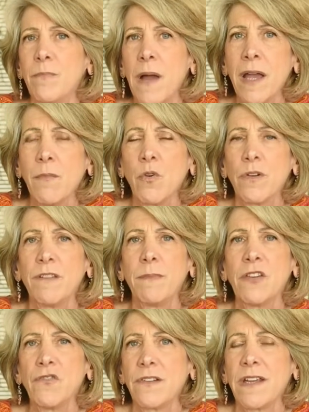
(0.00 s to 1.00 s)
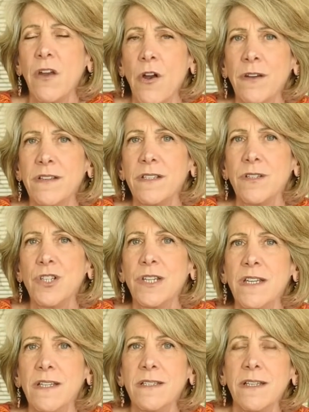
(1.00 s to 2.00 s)
buy more specialty artisan
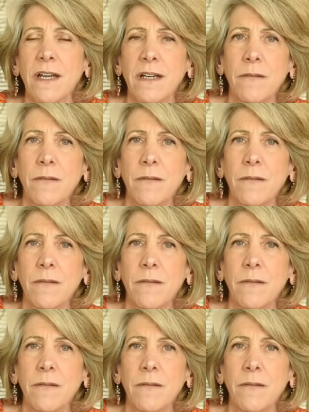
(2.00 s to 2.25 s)
cheese